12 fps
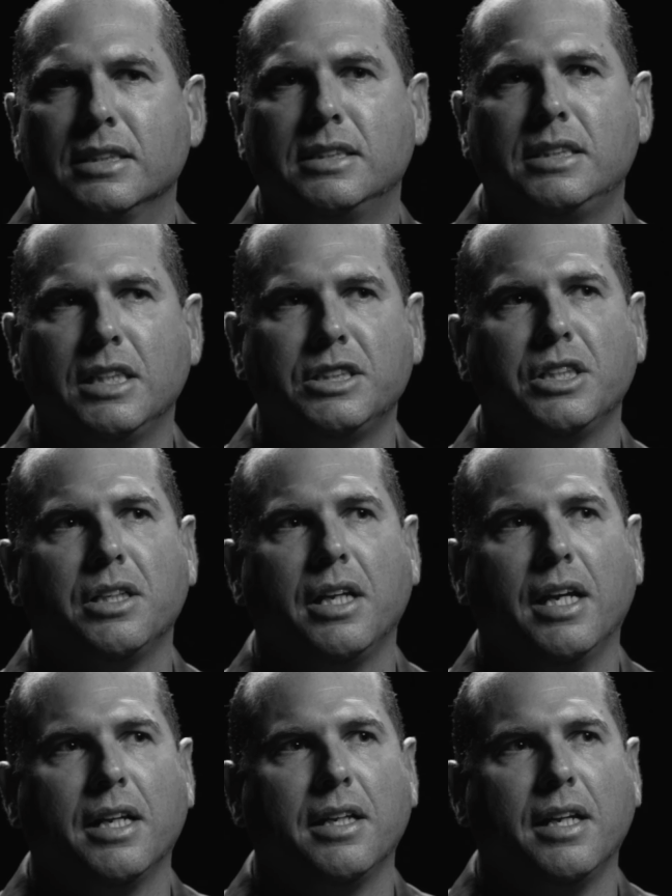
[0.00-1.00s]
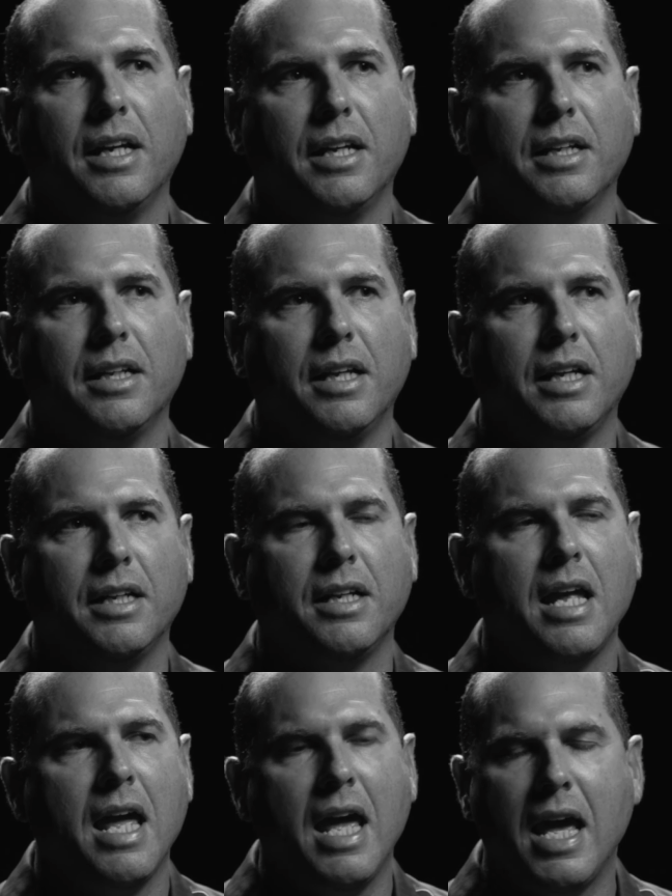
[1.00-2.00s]
decision and, and, and
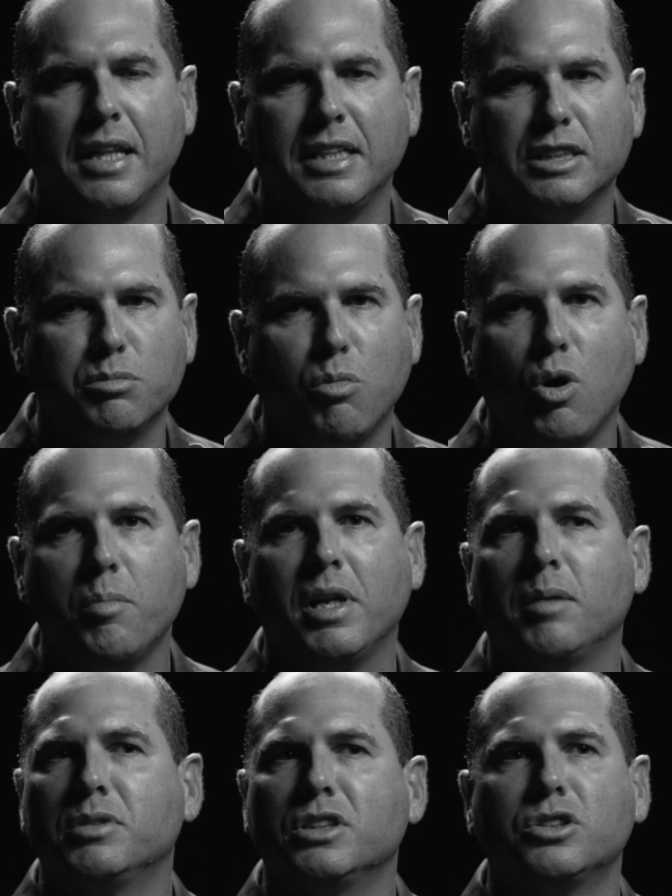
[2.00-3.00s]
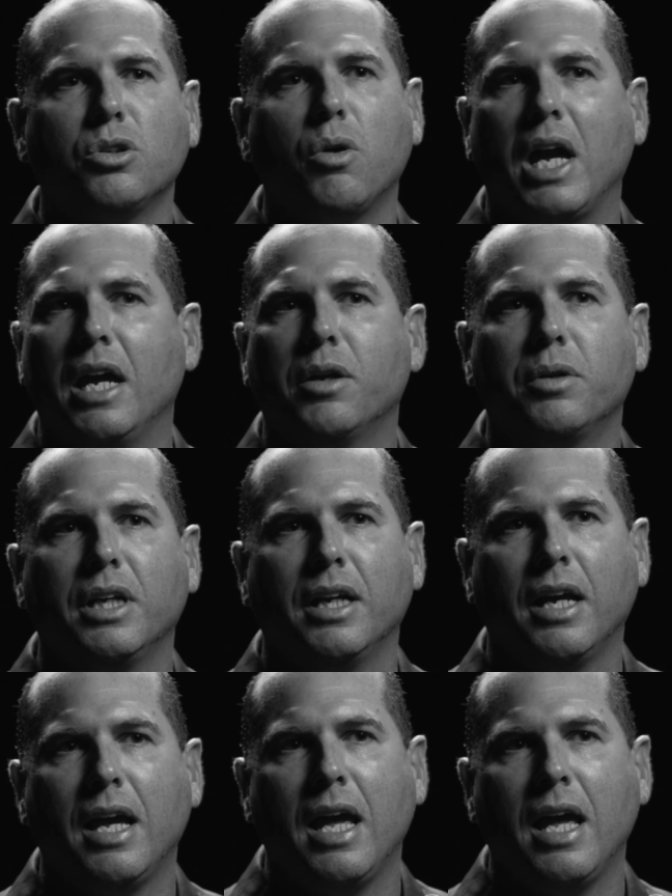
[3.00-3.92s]
at this moment I'm just so angry.